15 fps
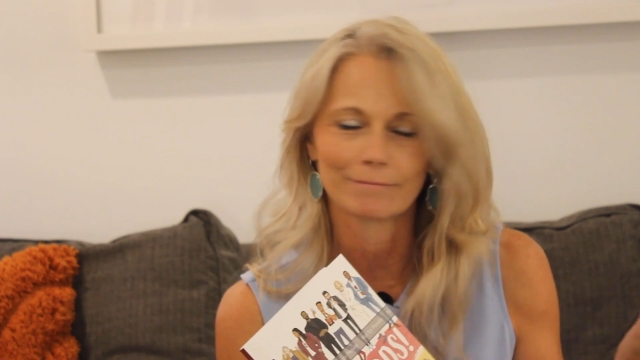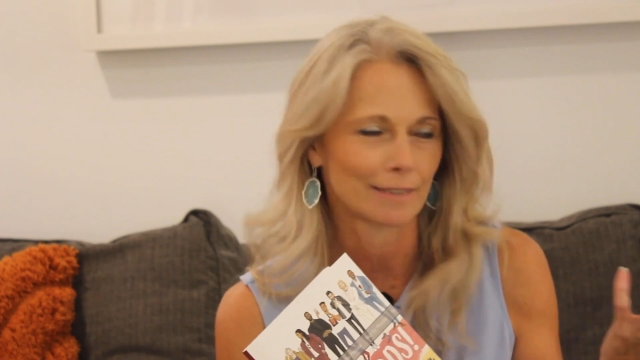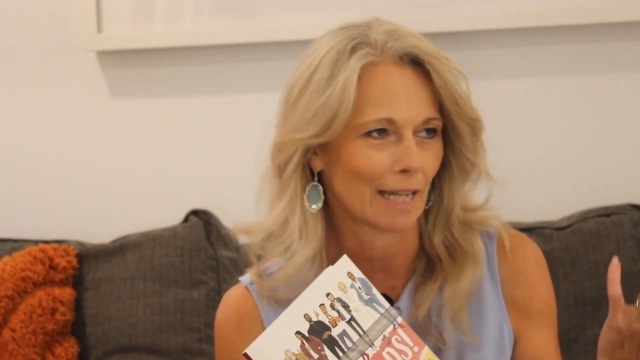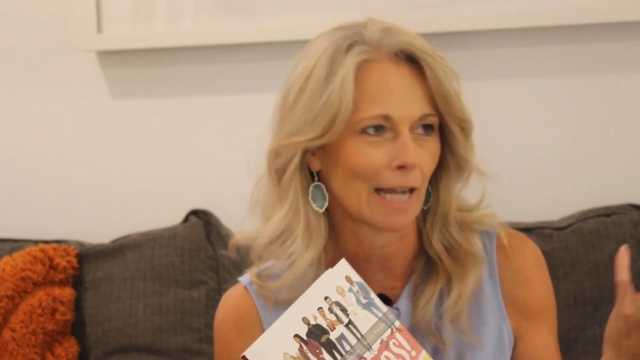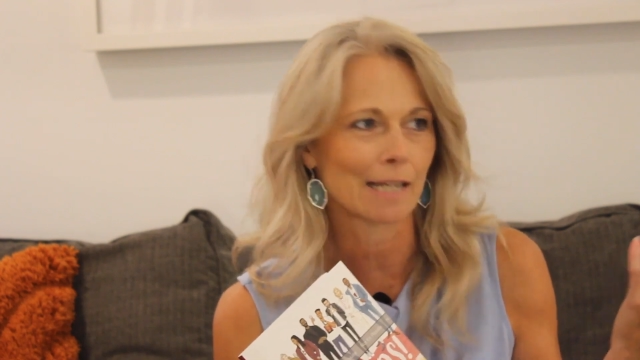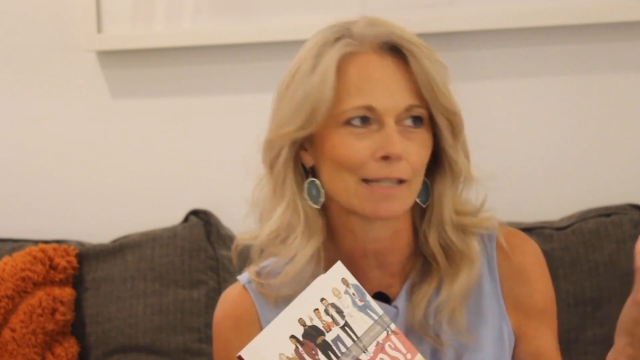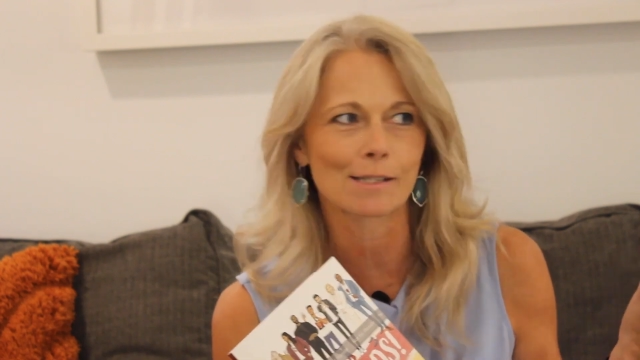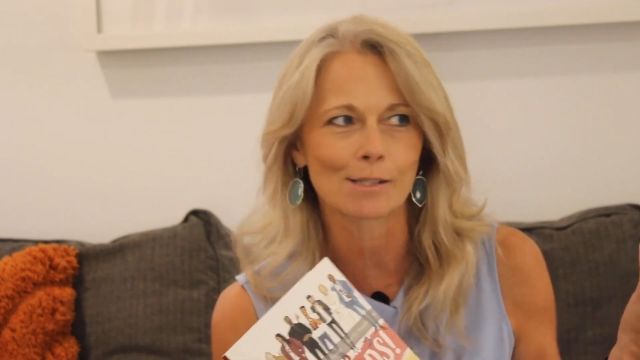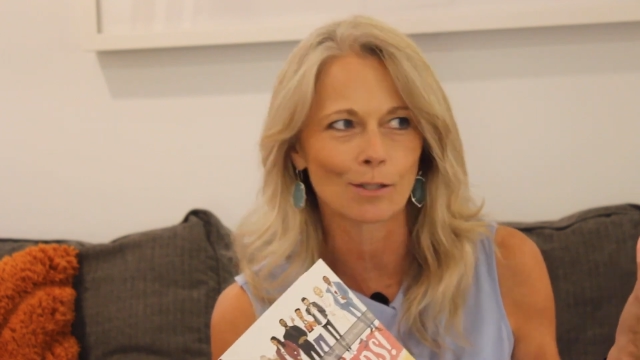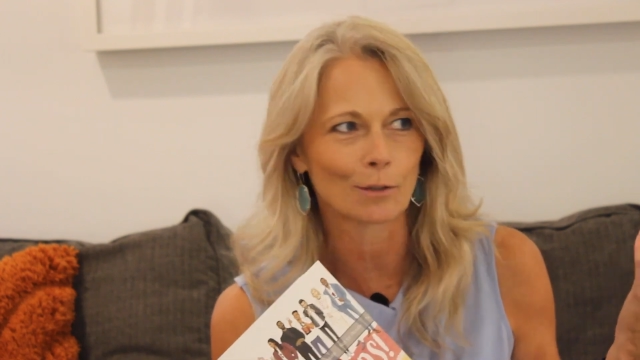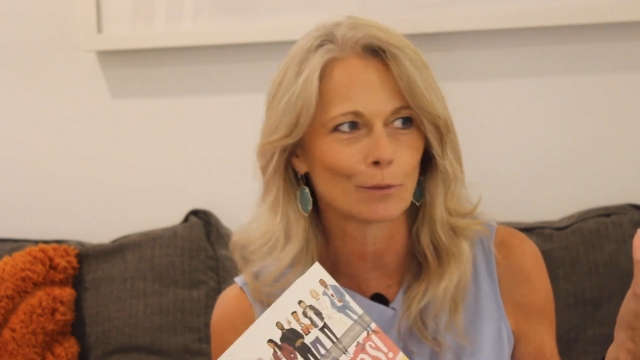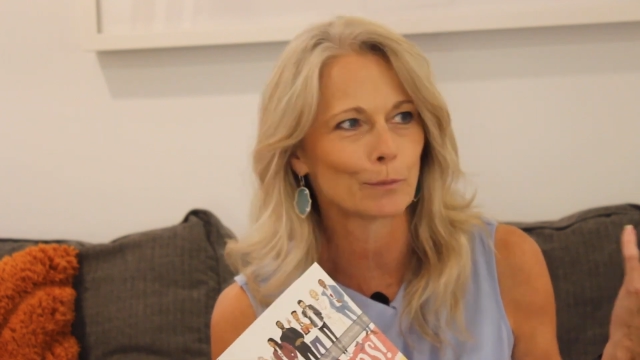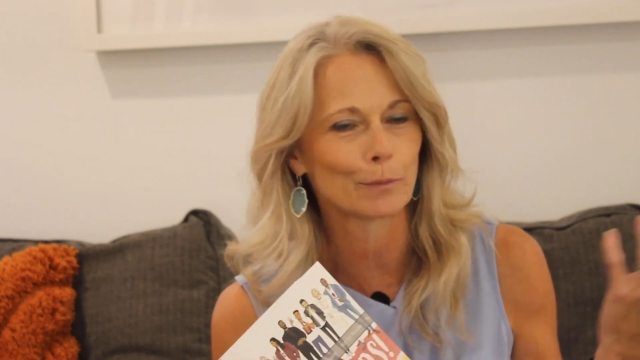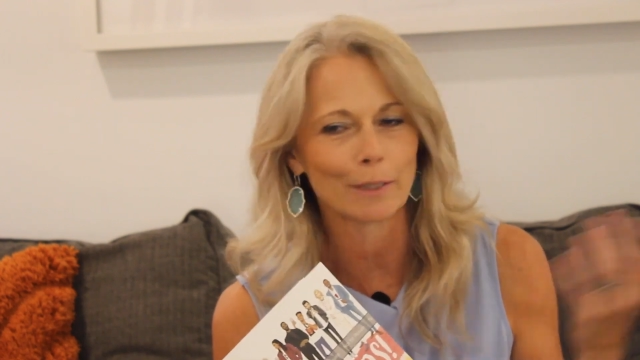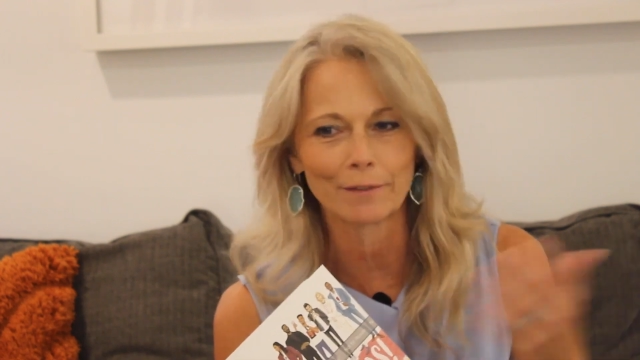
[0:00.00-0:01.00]
guys
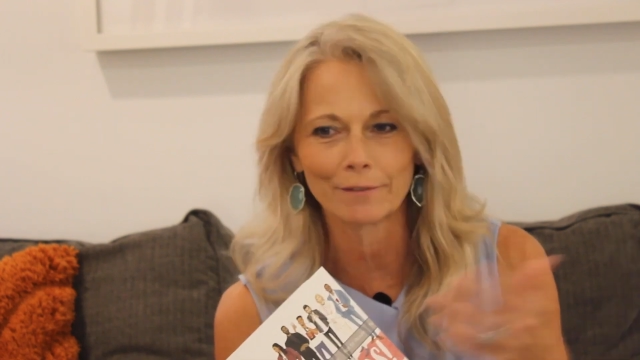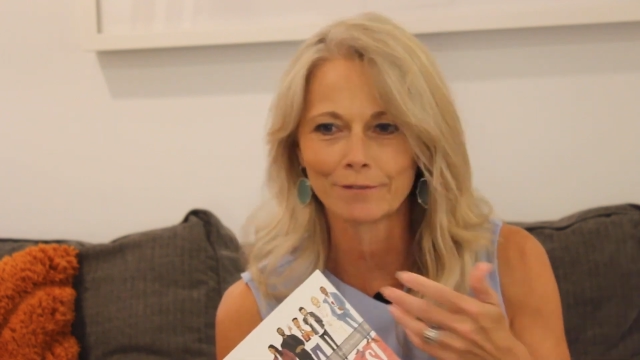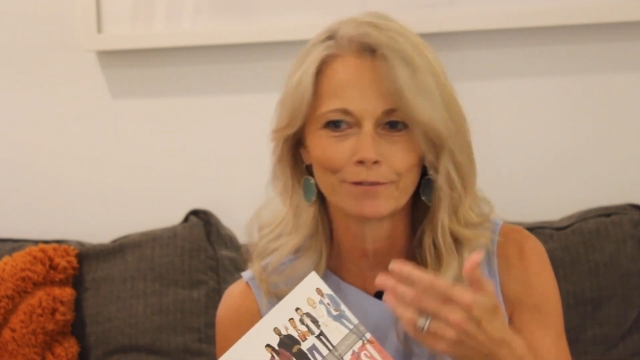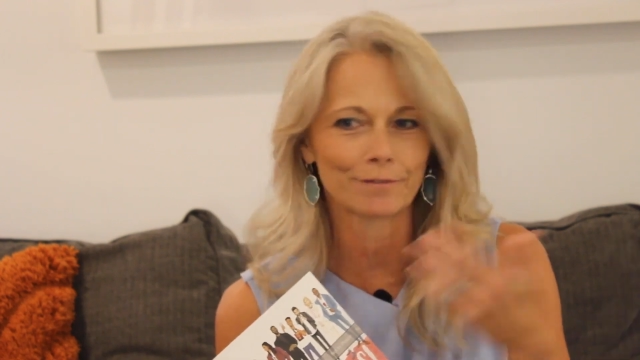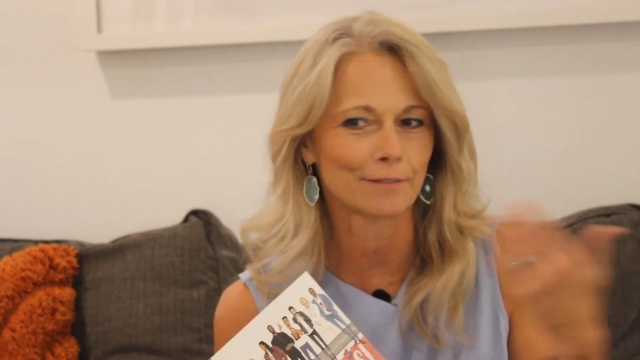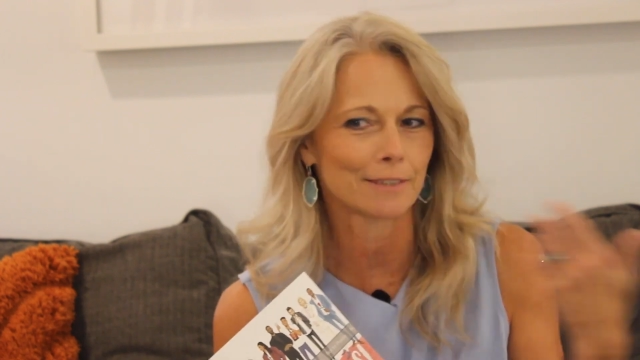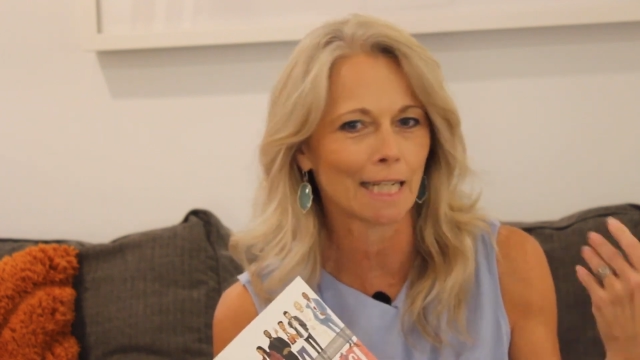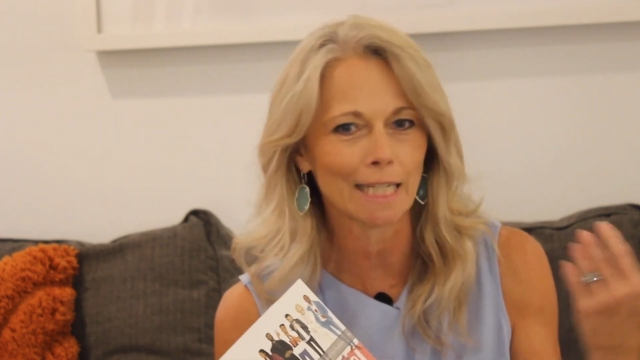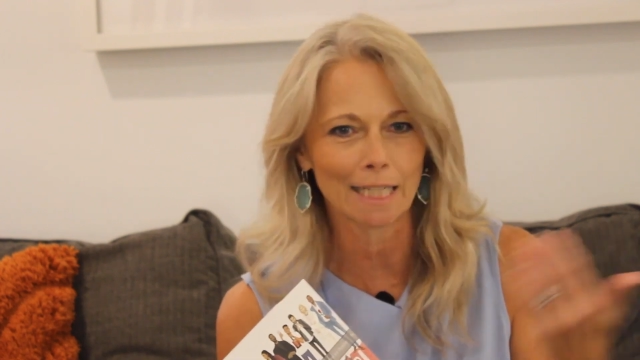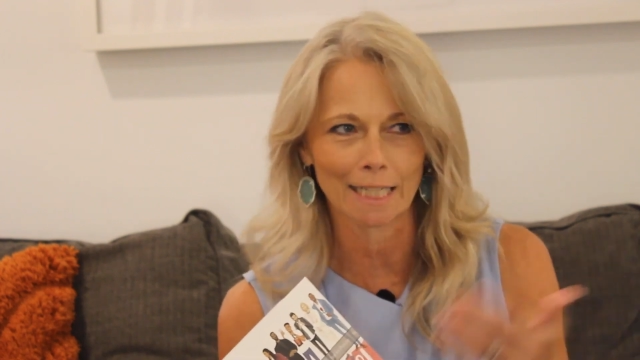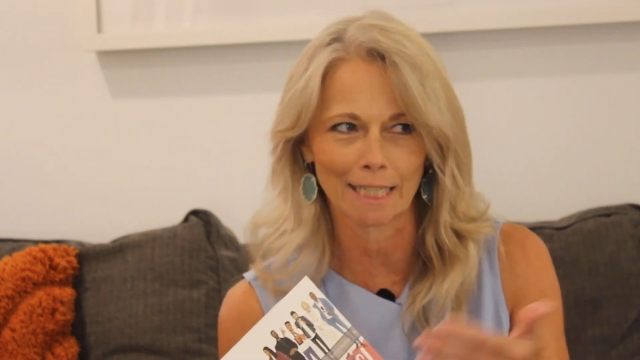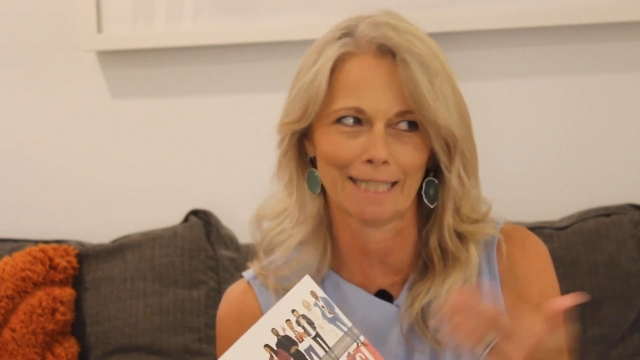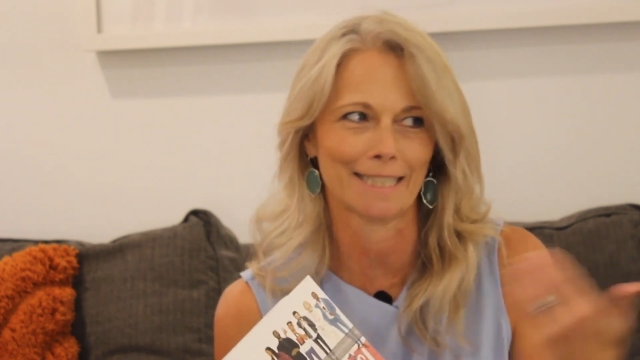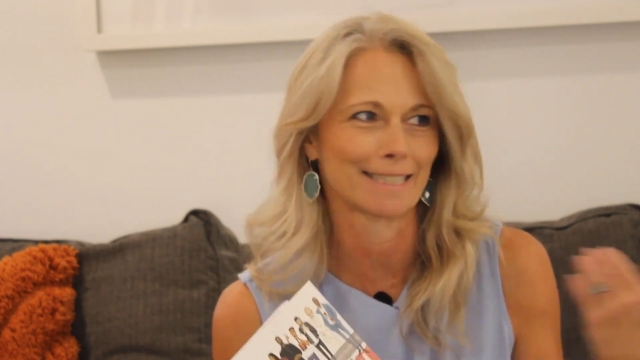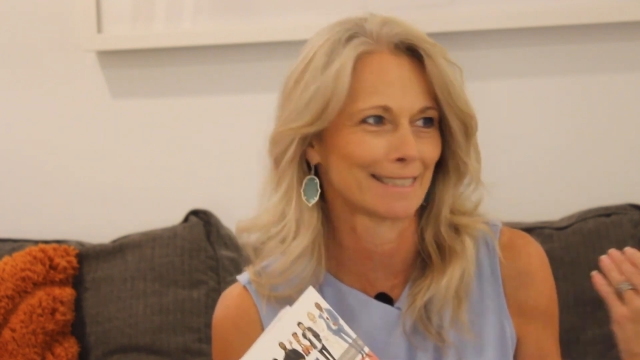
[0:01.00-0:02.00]
that we've
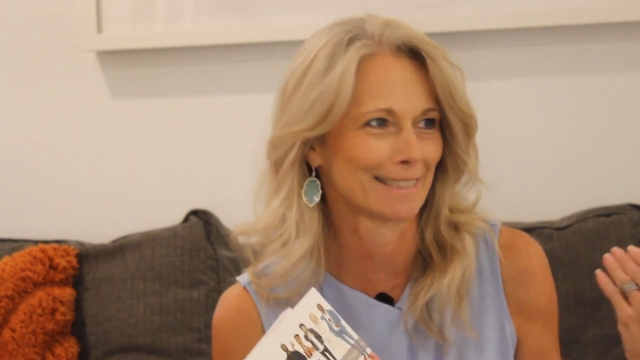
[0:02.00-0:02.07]
dated.